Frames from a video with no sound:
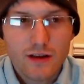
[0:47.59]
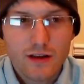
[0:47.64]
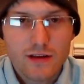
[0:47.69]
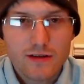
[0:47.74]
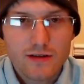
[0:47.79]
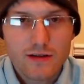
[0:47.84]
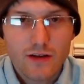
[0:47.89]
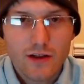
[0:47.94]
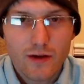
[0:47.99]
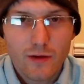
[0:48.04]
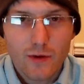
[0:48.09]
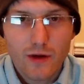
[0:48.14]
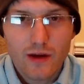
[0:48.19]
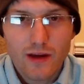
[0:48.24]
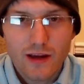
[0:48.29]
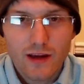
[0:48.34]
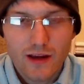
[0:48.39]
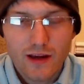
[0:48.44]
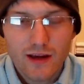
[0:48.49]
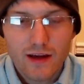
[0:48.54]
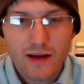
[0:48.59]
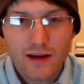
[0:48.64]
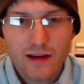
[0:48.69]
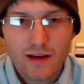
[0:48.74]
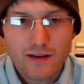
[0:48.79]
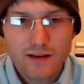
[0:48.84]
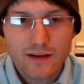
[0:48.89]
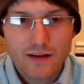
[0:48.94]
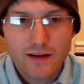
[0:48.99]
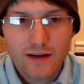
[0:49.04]
so that we can
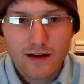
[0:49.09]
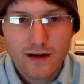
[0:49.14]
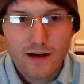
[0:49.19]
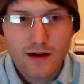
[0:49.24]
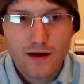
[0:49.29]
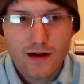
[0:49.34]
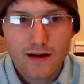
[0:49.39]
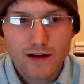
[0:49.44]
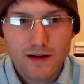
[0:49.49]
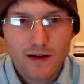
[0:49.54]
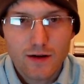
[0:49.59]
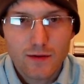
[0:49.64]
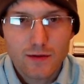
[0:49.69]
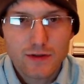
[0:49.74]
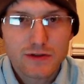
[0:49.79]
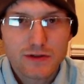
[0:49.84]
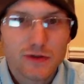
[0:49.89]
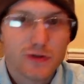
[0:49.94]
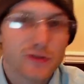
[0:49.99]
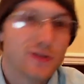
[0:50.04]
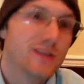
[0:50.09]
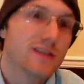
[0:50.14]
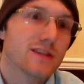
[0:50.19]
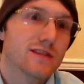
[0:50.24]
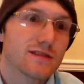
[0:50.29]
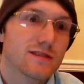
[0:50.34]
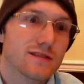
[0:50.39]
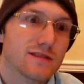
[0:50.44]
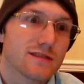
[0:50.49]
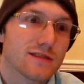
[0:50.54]
get
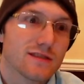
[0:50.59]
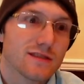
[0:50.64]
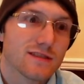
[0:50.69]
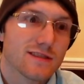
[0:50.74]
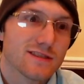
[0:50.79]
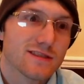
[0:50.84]
hermitudinous